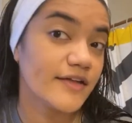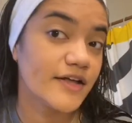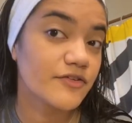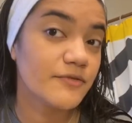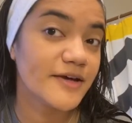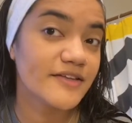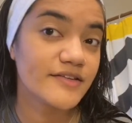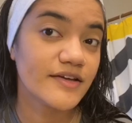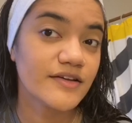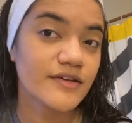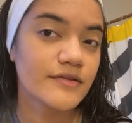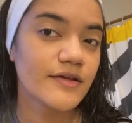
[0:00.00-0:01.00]
that's what my
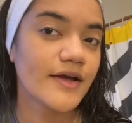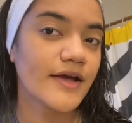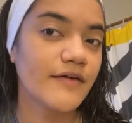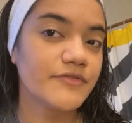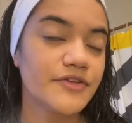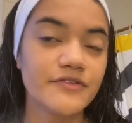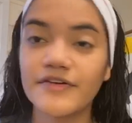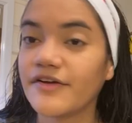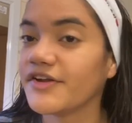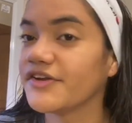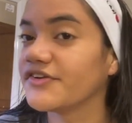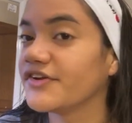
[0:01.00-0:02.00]
skin looks like after the
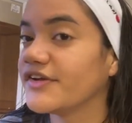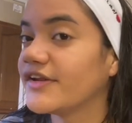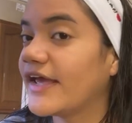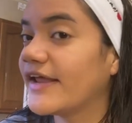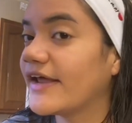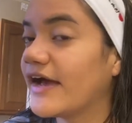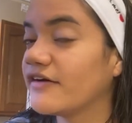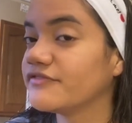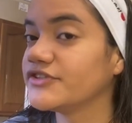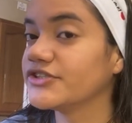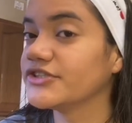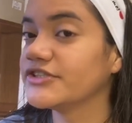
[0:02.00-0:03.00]
foundation and
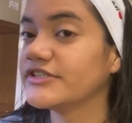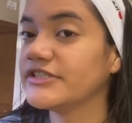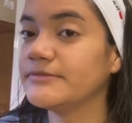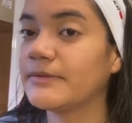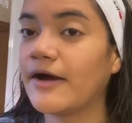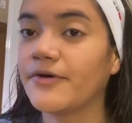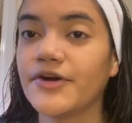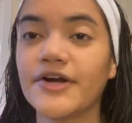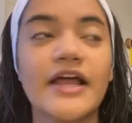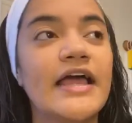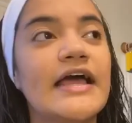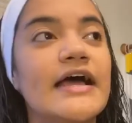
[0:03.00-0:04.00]
after the powder
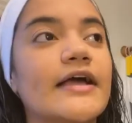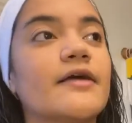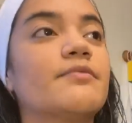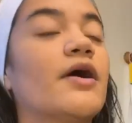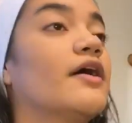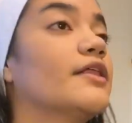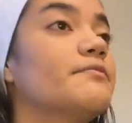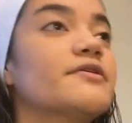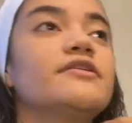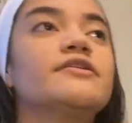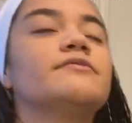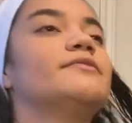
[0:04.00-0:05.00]
i could probably put
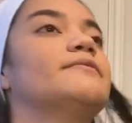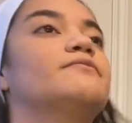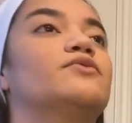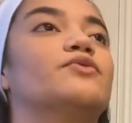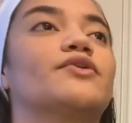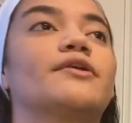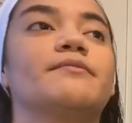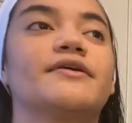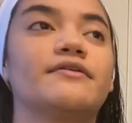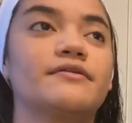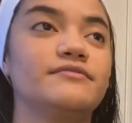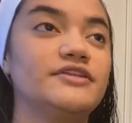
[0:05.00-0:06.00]
a little bit more
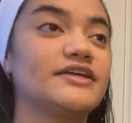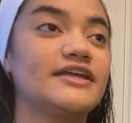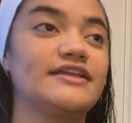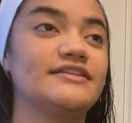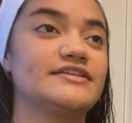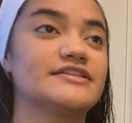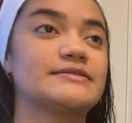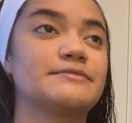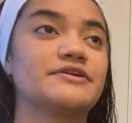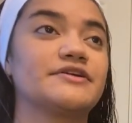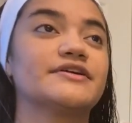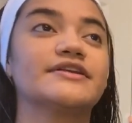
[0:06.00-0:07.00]
but i'm looking in this
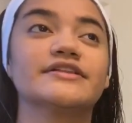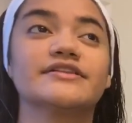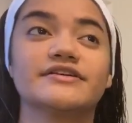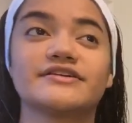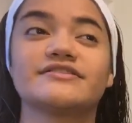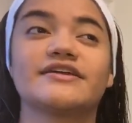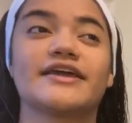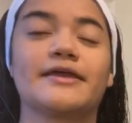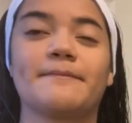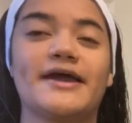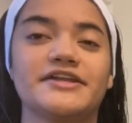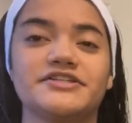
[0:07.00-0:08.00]
mirror and it looks like
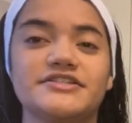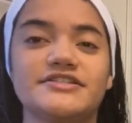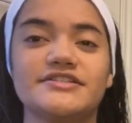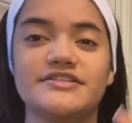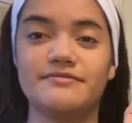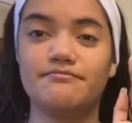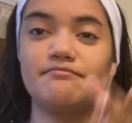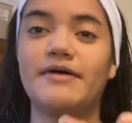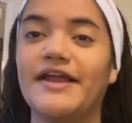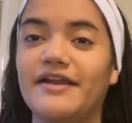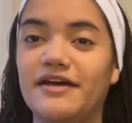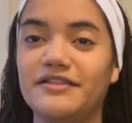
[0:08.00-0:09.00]
it matches it
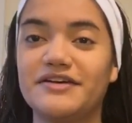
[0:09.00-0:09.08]
might not